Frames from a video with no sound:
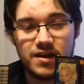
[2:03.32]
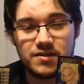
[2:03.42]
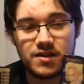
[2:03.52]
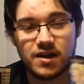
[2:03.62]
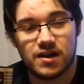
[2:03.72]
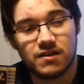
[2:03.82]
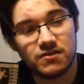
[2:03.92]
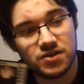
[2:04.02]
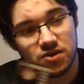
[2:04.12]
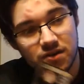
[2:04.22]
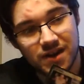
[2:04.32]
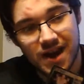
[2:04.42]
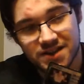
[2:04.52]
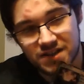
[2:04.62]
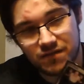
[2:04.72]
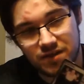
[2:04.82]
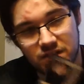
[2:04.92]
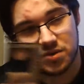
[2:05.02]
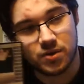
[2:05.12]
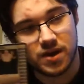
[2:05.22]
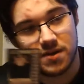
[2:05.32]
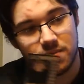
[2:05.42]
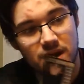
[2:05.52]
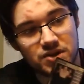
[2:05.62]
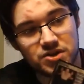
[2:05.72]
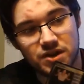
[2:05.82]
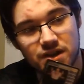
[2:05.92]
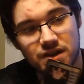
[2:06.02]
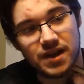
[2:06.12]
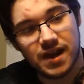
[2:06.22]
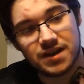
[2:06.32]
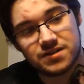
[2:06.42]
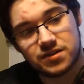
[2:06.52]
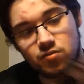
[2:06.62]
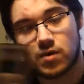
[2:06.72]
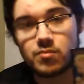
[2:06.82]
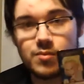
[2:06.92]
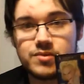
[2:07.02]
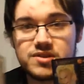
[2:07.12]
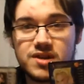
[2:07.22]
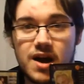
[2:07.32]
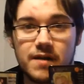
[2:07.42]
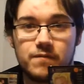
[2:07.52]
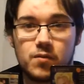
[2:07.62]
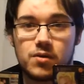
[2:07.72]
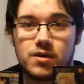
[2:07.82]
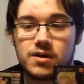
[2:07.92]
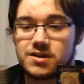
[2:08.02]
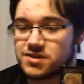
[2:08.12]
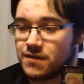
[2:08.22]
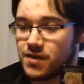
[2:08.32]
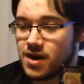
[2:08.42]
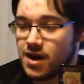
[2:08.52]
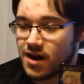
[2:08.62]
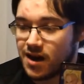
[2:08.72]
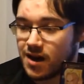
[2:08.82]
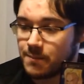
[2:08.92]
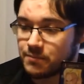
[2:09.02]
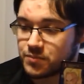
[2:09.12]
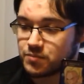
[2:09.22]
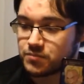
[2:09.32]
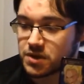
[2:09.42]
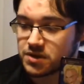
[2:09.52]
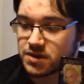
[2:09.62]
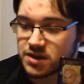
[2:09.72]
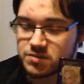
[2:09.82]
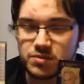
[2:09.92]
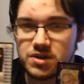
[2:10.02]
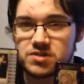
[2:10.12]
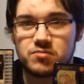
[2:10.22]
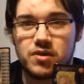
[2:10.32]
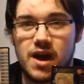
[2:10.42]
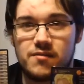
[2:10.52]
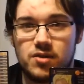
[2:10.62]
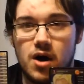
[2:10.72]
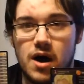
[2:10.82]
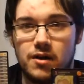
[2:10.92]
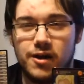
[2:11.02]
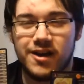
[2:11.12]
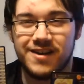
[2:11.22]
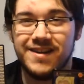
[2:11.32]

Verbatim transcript: And, uh, you know, like, has even like the twenty animation, and has like the red ribbon sign for it and all that stuff. Um, th this one doesn't really have a lot.